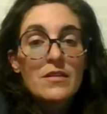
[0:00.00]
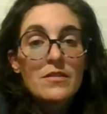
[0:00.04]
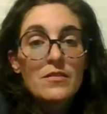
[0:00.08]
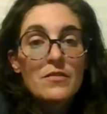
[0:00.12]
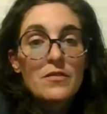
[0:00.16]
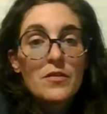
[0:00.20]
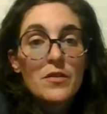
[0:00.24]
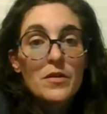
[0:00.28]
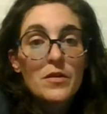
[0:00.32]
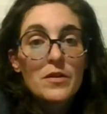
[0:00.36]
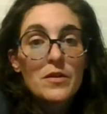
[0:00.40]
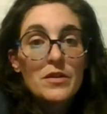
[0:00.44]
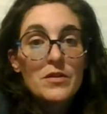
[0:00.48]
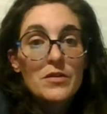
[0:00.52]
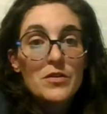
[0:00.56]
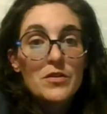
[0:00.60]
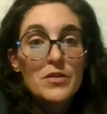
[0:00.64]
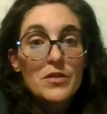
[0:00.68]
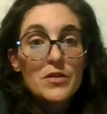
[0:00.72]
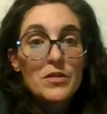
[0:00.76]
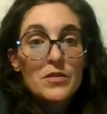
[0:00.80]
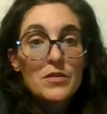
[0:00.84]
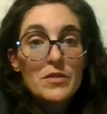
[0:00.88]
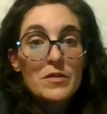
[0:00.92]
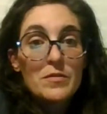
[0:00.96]
for
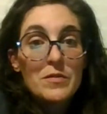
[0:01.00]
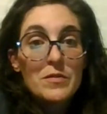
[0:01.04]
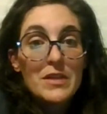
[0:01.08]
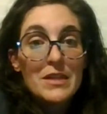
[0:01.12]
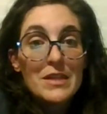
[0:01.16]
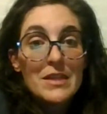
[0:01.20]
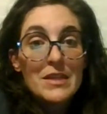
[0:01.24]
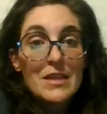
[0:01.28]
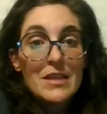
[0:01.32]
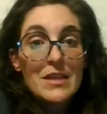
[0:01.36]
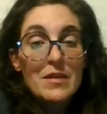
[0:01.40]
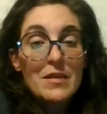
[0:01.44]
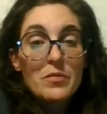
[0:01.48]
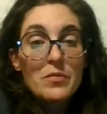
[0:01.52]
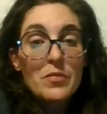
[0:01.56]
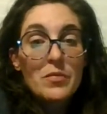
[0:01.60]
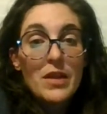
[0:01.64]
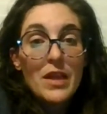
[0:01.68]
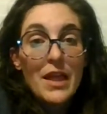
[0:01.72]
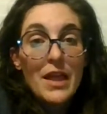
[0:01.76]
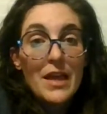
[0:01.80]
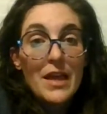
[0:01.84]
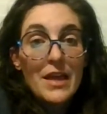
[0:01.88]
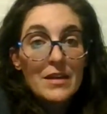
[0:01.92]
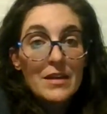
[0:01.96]
introducing me to the
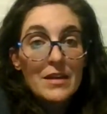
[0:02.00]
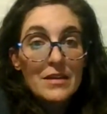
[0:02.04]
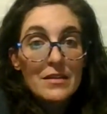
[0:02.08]
plant